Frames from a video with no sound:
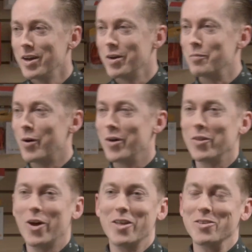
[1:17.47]

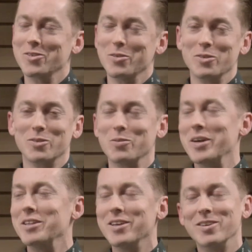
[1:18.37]
Online, there's always
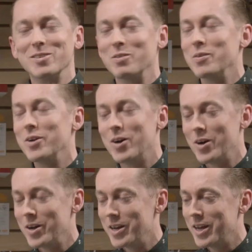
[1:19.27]
great things going
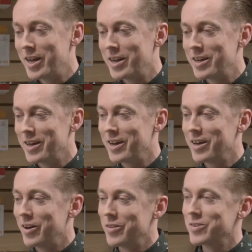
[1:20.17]
on, and
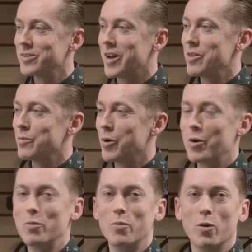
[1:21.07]
on the side of the
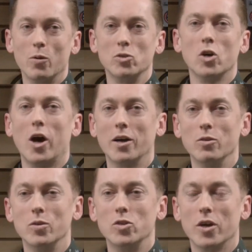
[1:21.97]
road, we're always talking
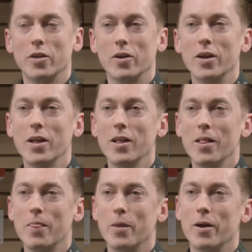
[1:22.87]
to each other.
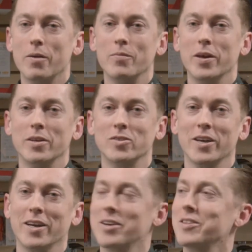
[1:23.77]
And
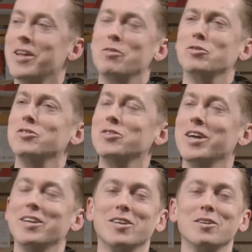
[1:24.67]
saying, that was
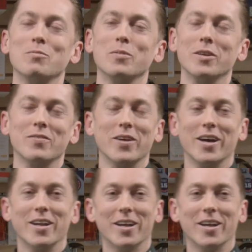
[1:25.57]
insane, can you believe that?